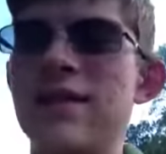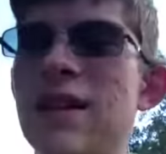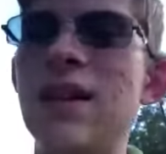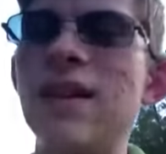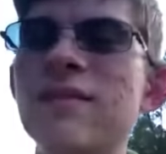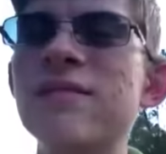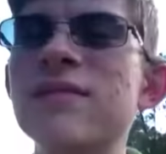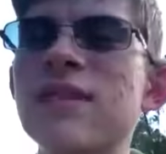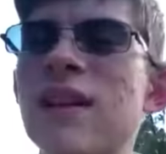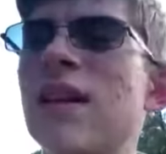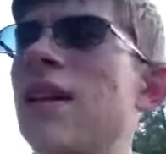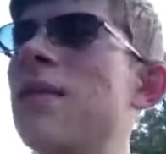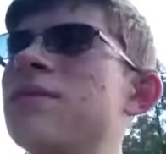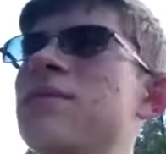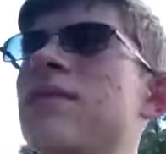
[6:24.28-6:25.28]
Uh, um,
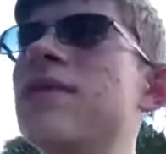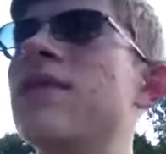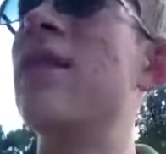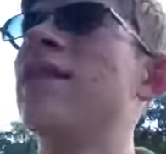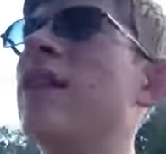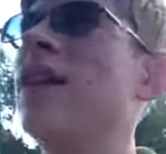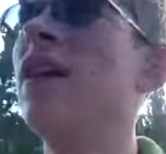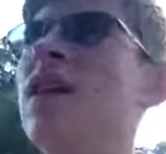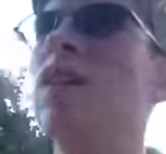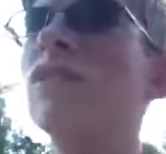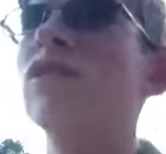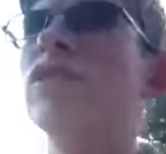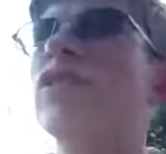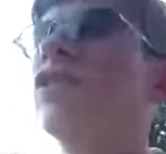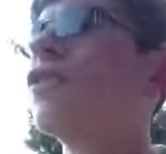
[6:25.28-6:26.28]

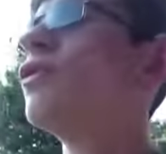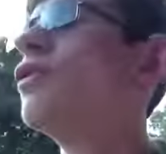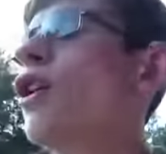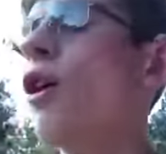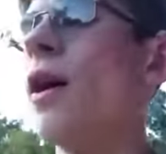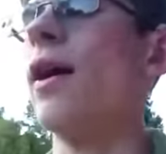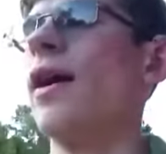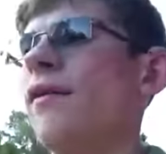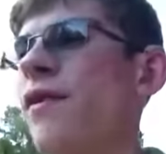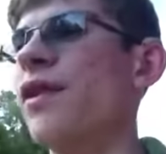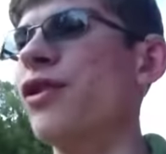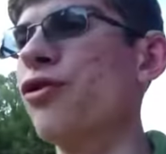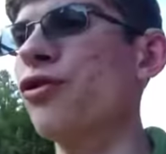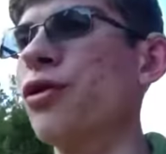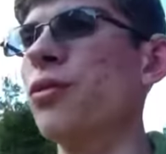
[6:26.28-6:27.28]
she should know I have a
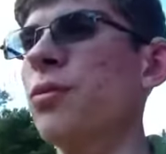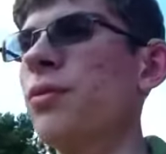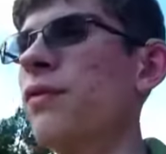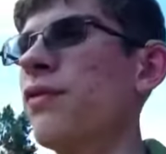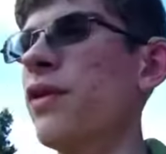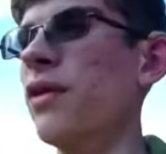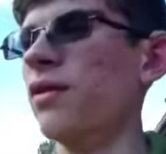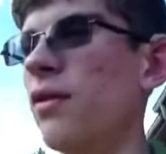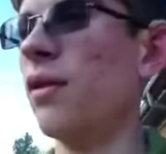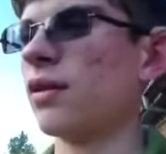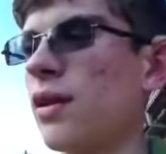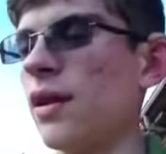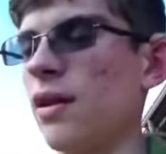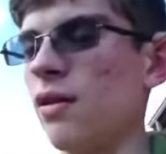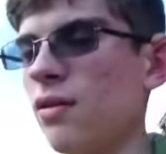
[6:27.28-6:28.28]
YouTube
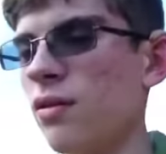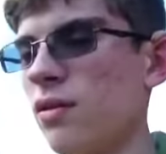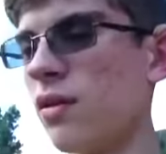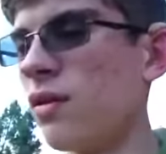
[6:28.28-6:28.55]
account.